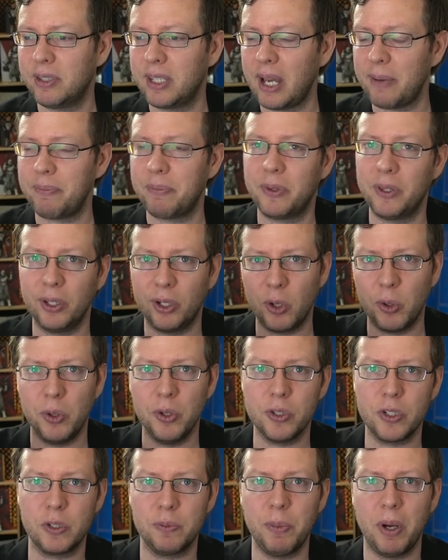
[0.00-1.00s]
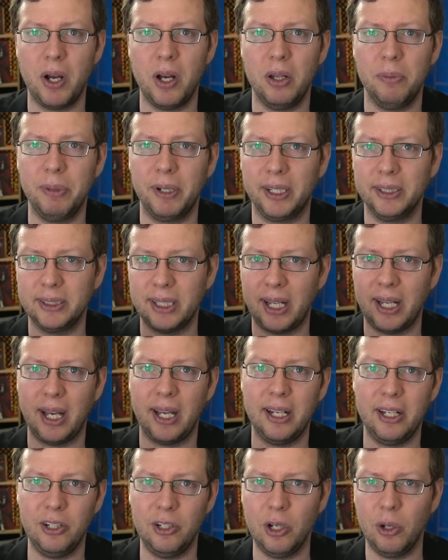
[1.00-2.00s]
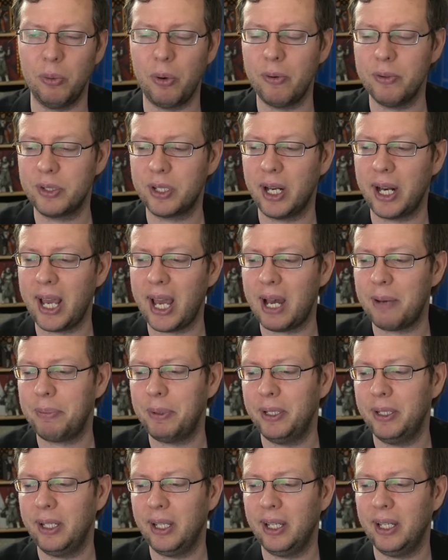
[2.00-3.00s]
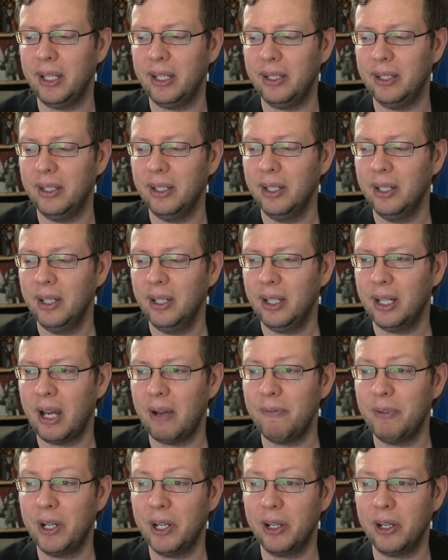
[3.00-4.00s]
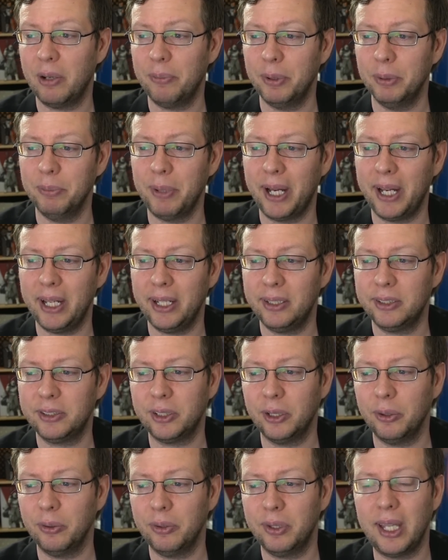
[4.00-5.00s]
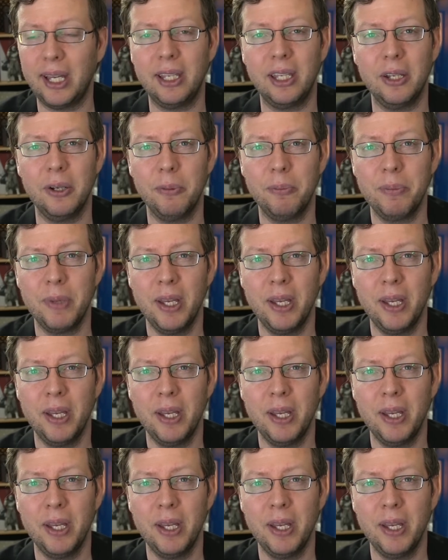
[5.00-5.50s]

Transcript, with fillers: kept the goal small because I, I didn't know what was going to happen and. I'm very humbled by it. So thank you.